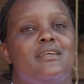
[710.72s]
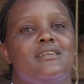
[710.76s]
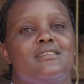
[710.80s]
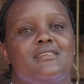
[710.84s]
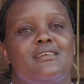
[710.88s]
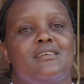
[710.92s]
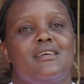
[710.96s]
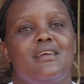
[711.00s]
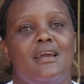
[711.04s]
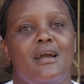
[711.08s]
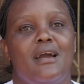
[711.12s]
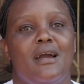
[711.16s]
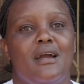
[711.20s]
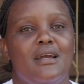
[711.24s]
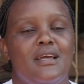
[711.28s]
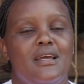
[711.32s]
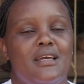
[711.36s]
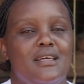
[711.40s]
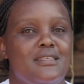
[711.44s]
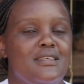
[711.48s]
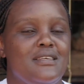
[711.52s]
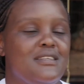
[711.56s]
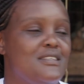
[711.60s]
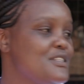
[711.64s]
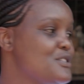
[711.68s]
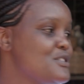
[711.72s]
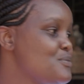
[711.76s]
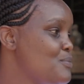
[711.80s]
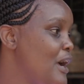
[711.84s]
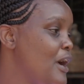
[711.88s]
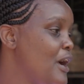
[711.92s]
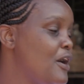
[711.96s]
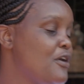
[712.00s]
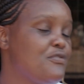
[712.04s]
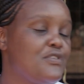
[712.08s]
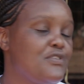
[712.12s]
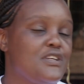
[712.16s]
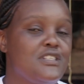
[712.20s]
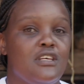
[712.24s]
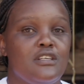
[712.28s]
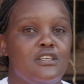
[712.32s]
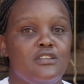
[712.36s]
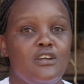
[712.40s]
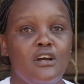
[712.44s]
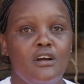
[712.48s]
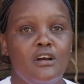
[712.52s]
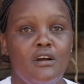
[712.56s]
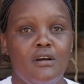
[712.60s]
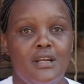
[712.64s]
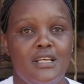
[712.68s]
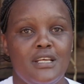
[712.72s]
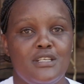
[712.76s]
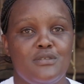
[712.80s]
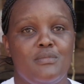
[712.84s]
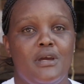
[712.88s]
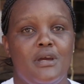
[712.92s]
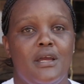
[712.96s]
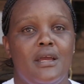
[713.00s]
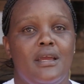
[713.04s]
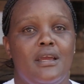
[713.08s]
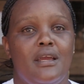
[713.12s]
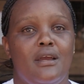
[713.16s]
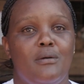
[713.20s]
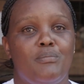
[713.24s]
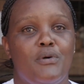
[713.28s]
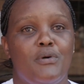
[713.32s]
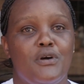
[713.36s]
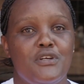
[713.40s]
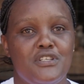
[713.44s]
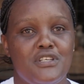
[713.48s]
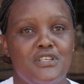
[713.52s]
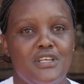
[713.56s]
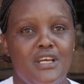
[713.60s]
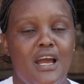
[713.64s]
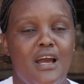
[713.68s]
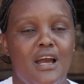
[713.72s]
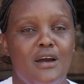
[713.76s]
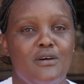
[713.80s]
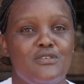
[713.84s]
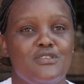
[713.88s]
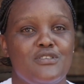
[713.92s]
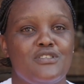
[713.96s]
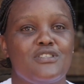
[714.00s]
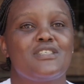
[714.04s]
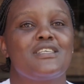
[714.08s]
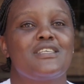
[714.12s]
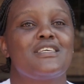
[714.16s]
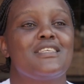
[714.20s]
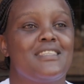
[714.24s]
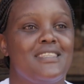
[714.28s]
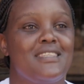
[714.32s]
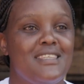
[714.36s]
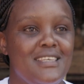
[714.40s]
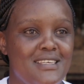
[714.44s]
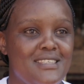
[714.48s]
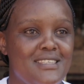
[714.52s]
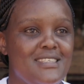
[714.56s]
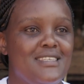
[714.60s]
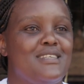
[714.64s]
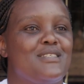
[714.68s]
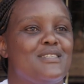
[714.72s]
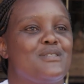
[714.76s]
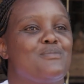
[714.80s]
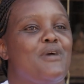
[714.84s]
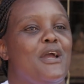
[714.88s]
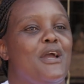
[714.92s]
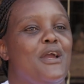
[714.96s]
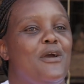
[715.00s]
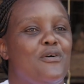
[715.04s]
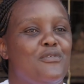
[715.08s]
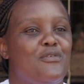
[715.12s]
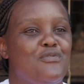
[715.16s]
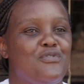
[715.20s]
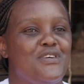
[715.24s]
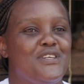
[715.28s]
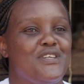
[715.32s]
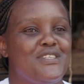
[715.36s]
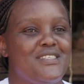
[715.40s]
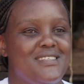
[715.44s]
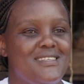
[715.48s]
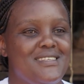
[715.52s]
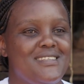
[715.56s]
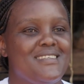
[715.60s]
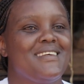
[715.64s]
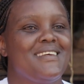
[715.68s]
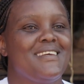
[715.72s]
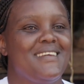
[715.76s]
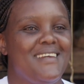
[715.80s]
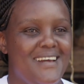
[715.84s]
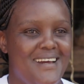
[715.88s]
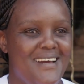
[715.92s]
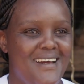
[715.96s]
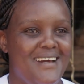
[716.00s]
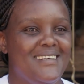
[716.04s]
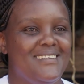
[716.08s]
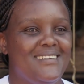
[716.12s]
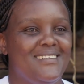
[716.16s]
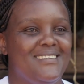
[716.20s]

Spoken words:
is here. This is my office. I don't call it my poultry house. This is my office. Yeah.